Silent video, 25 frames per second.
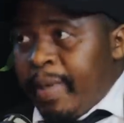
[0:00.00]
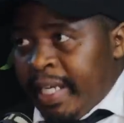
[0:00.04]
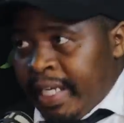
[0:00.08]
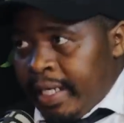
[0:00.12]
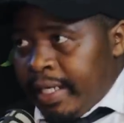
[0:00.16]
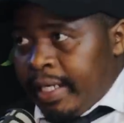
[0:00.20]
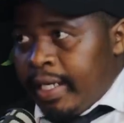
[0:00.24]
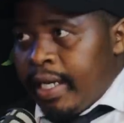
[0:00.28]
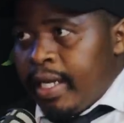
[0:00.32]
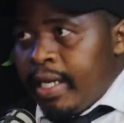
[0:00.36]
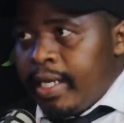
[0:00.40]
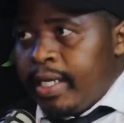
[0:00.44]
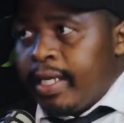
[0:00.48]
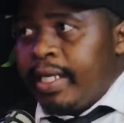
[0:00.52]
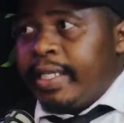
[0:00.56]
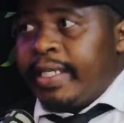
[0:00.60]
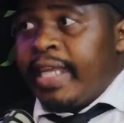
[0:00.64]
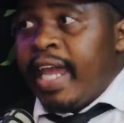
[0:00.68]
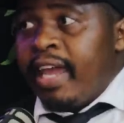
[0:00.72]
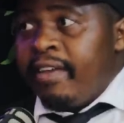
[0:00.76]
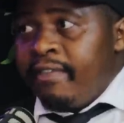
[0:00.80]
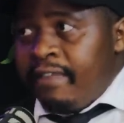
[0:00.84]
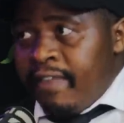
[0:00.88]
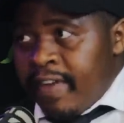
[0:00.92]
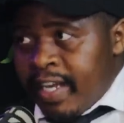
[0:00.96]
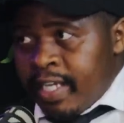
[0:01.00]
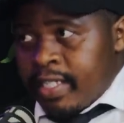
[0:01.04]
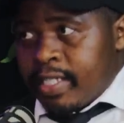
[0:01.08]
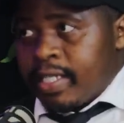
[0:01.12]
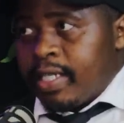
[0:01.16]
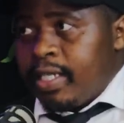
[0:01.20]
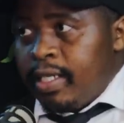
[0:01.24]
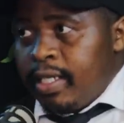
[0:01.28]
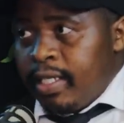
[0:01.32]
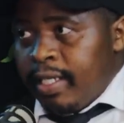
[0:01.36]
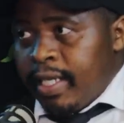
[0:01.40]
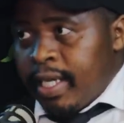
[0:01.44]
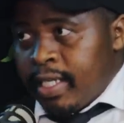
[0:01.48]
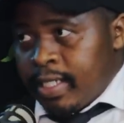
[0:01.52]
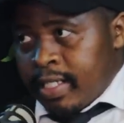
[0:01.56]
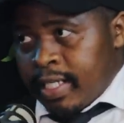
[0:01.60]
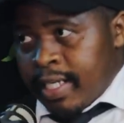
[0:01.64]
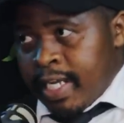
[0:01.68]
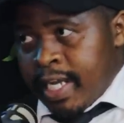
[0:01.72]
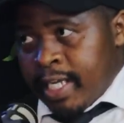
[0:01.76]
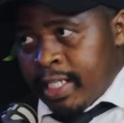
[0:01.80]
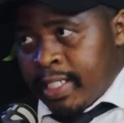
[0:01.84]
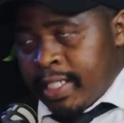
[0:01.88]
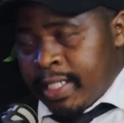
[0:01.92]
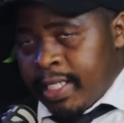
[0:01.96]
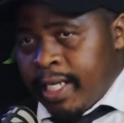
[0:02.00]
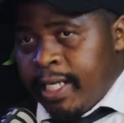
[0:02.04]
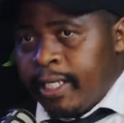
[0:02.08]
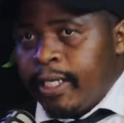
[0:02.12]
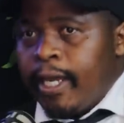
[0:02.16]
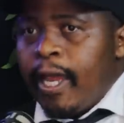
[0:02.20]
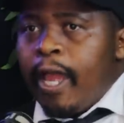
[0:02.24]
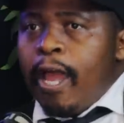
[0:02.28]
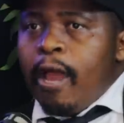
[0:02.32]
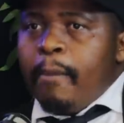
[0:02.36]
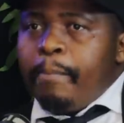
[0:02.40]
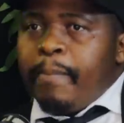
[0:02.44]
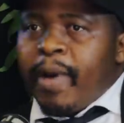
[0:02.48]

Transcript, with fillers: big and a diverse industry. Understand?